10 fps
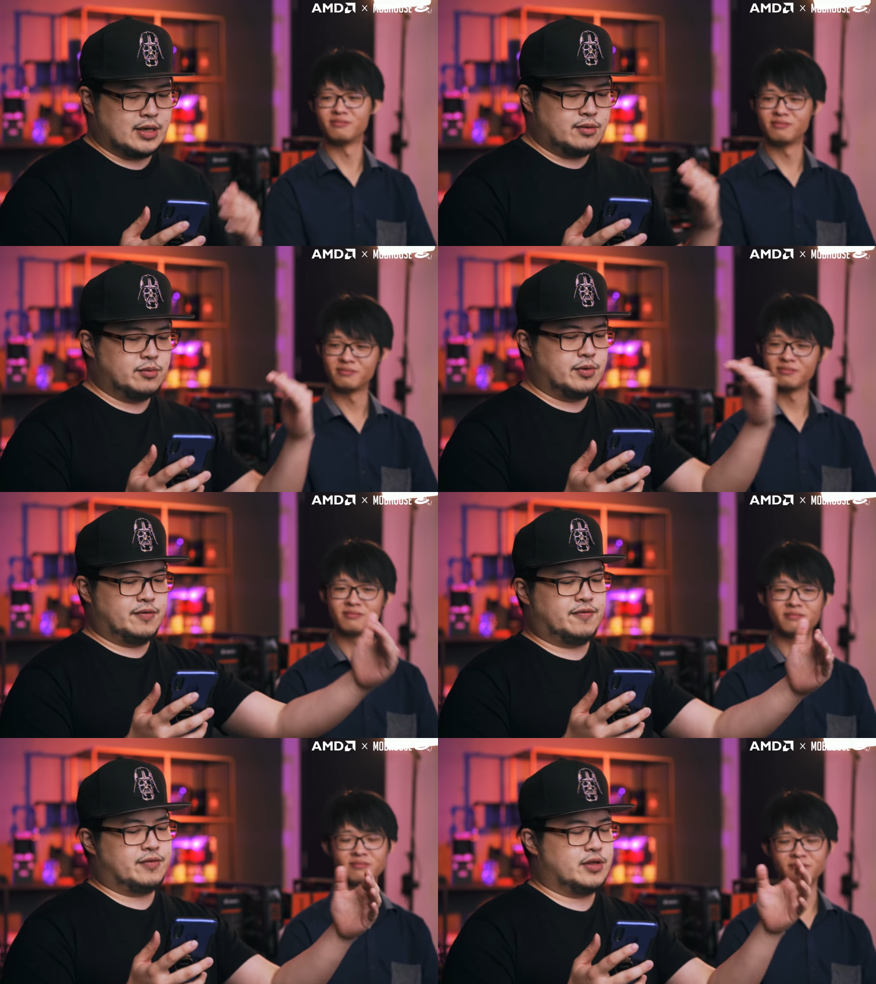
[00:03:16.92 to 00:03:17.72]
Speaker 1: then
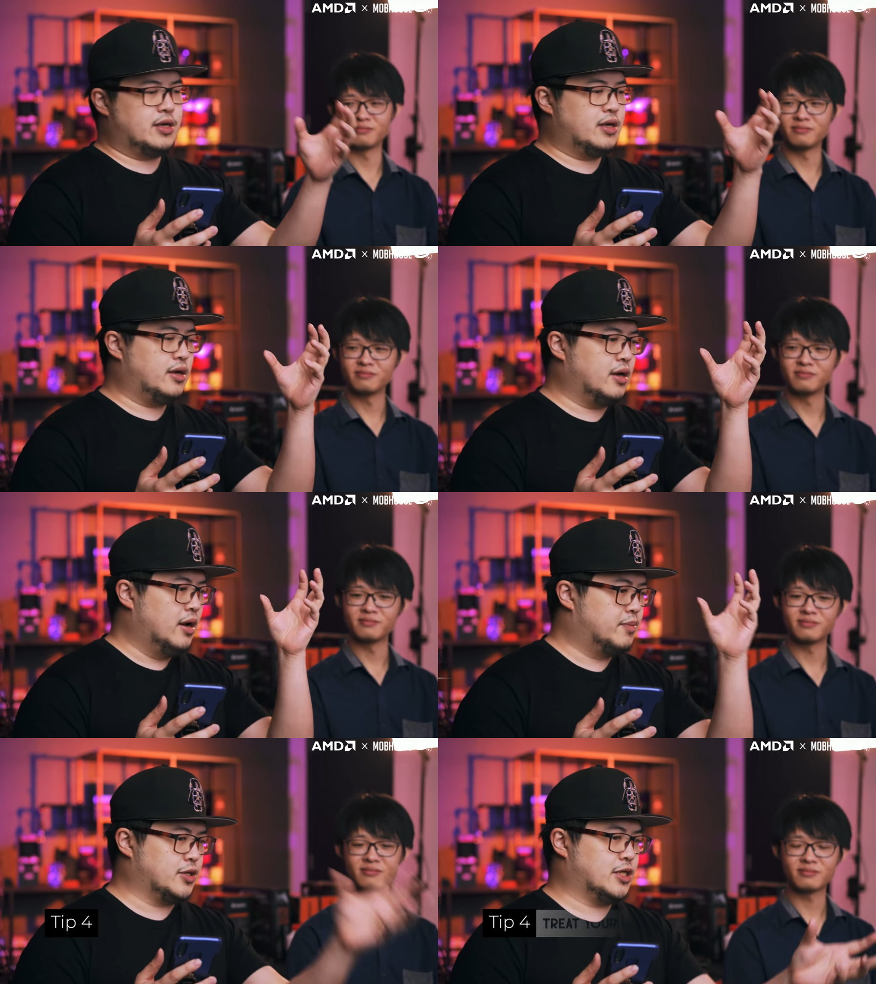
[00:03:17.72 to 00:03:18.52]
with the
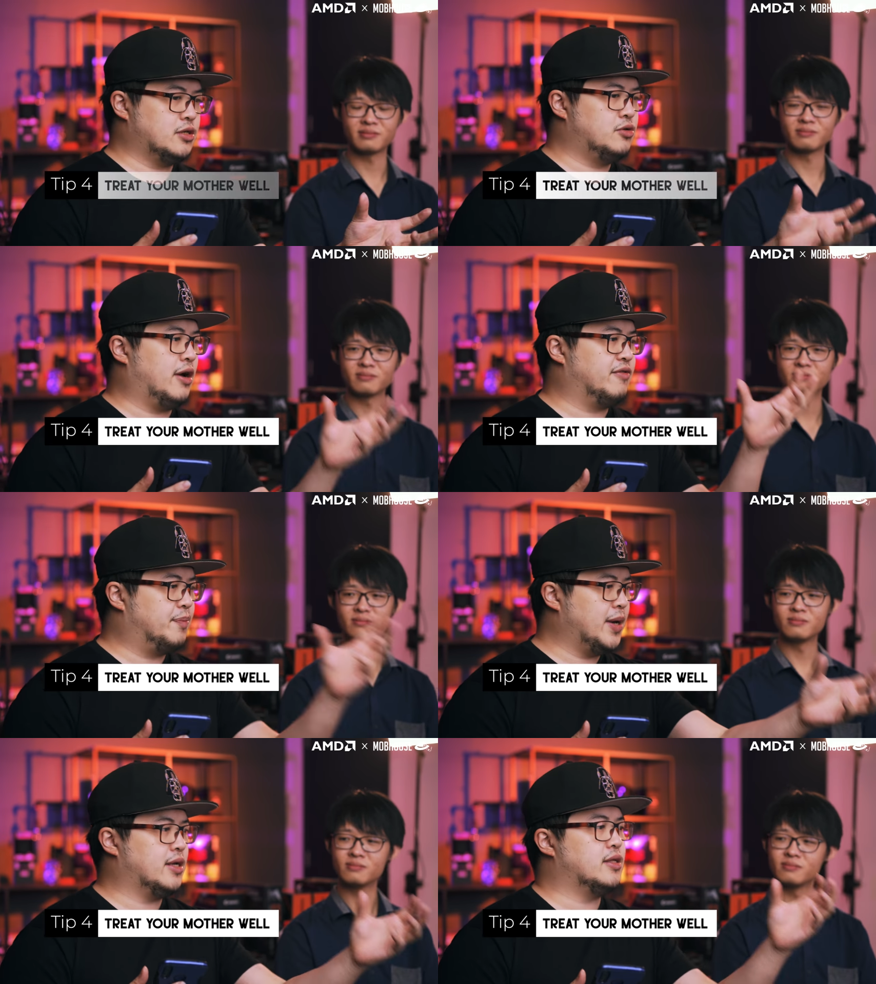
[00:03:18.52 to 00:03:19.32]
processor, you have to
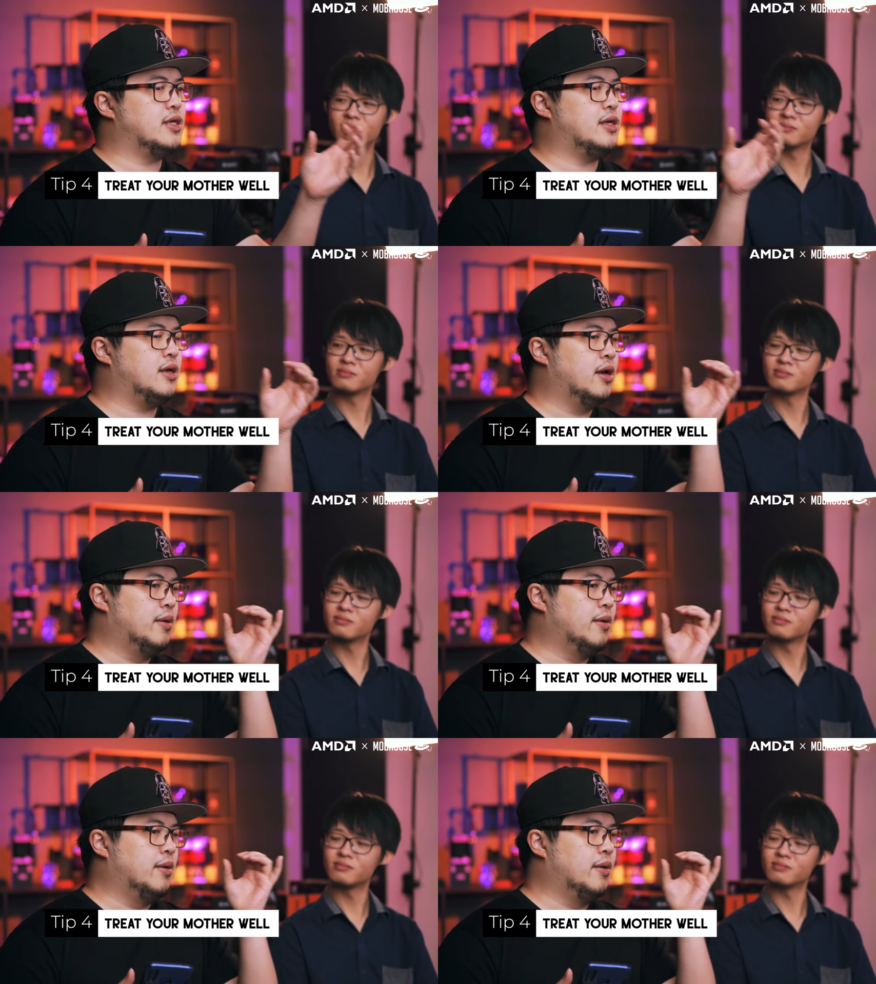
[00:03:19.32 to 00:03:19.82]
pick the